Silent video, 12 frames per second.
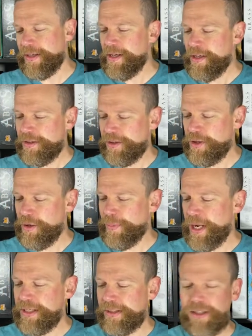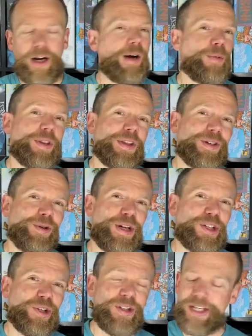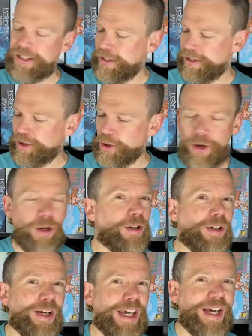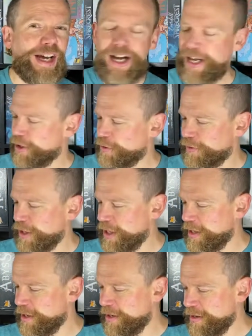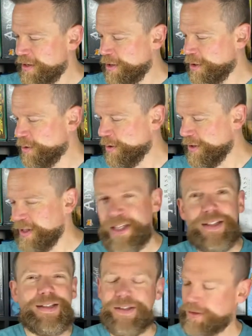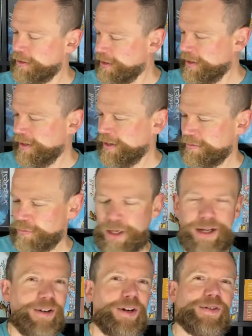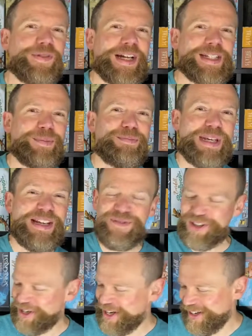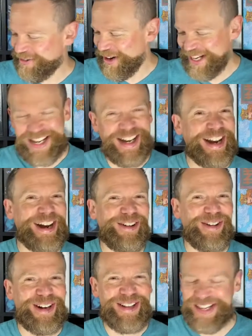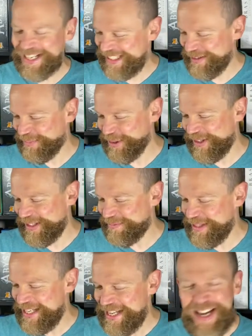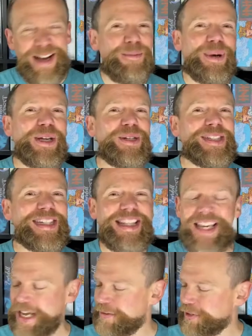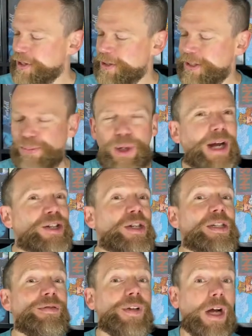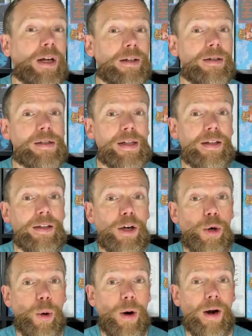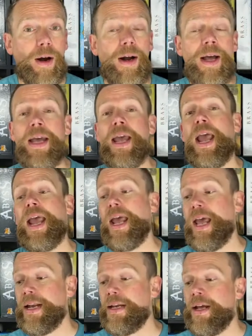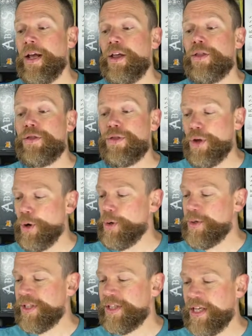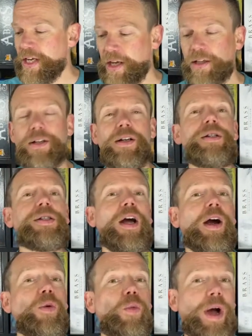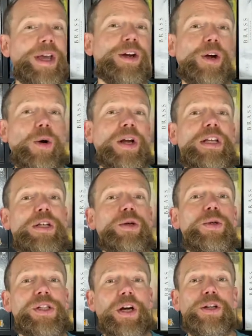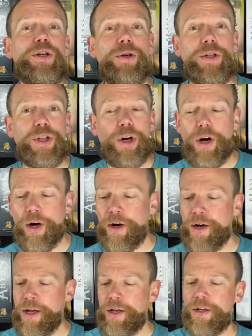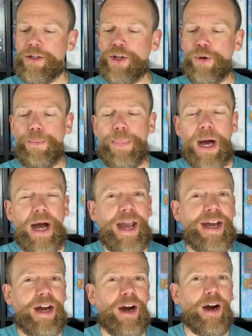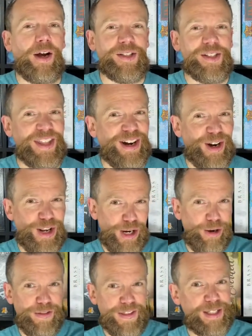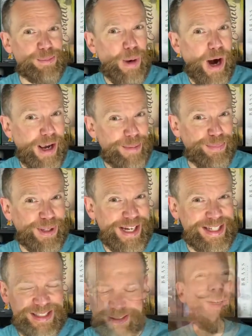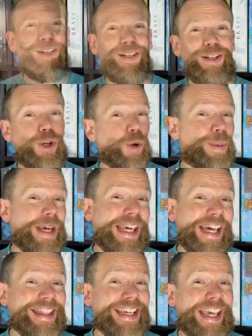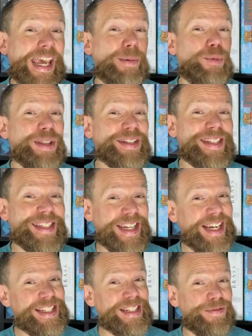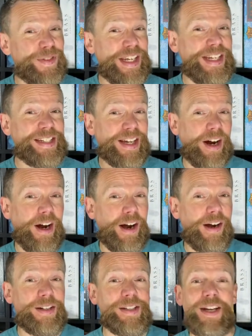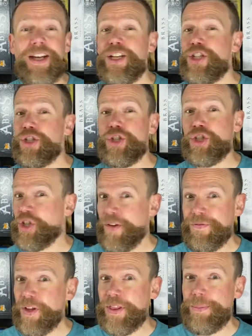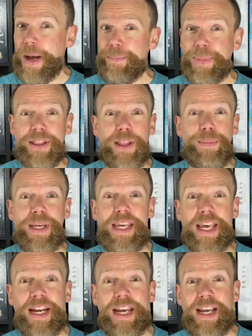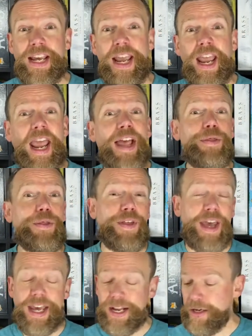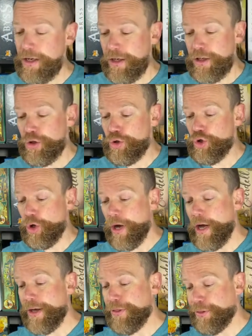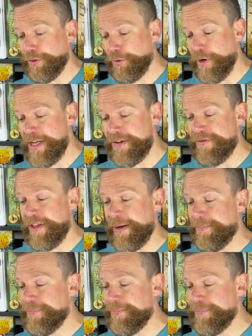So you might start with a creature like this turtle-looking guy over here, or this, I don't know if that's a beaver, what kind of critter that's supposed to be. But you see they have little splotches of colors in the corner, and those colors are what you're going to use on your turn to buy cards that are here in this marketplace. You'll begin the game with 6 of these cards. You shuffle them up at the beginning, and then you draw 3 of them.